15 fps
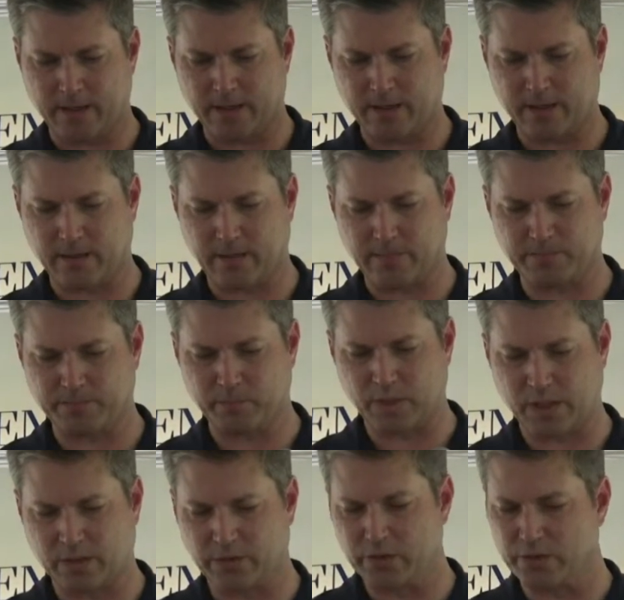
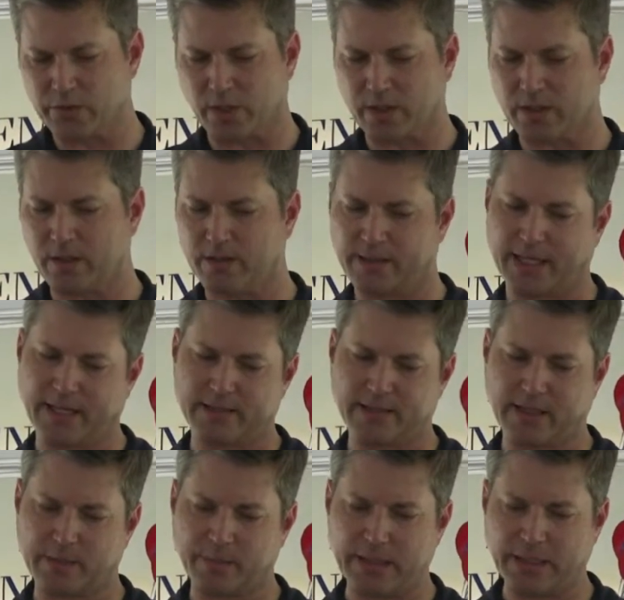A new drug called
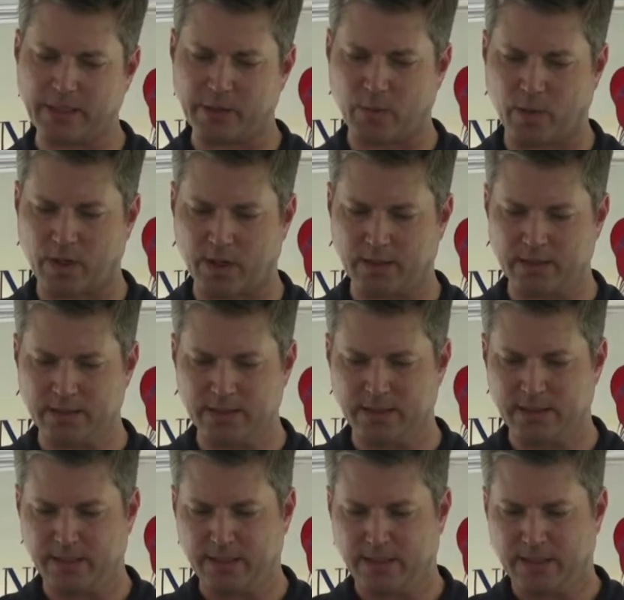anti-PD-1
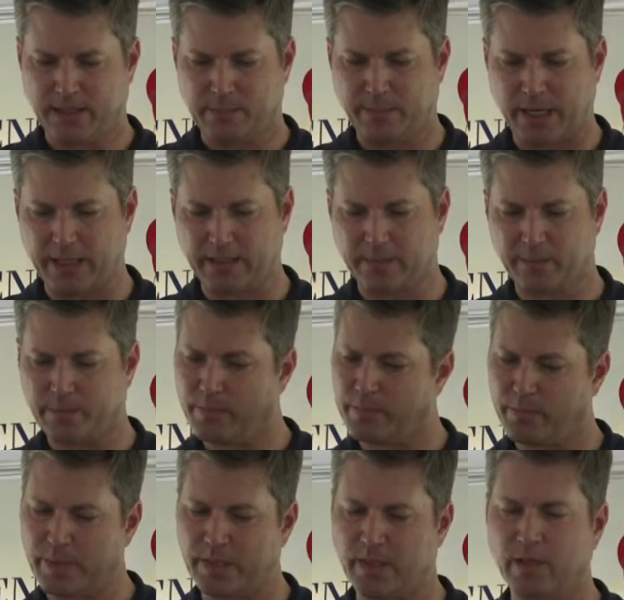might
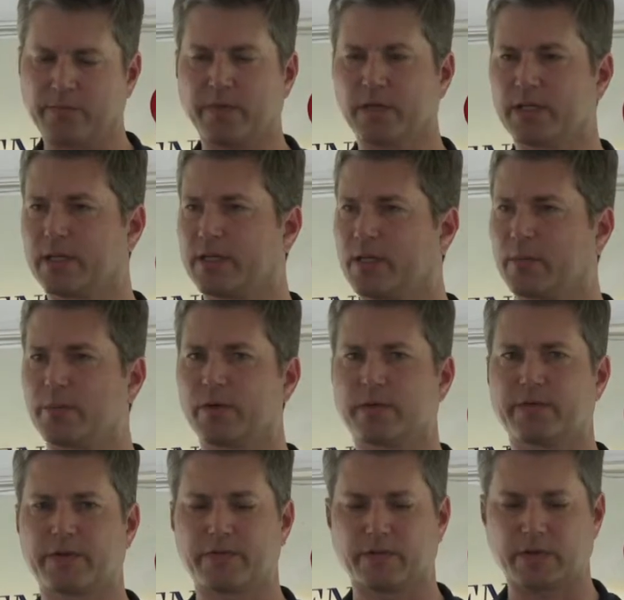be helpful in a number
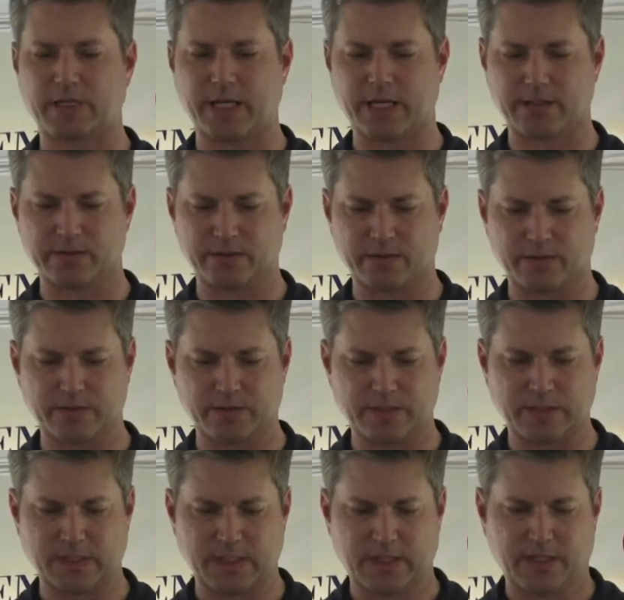of different cancers.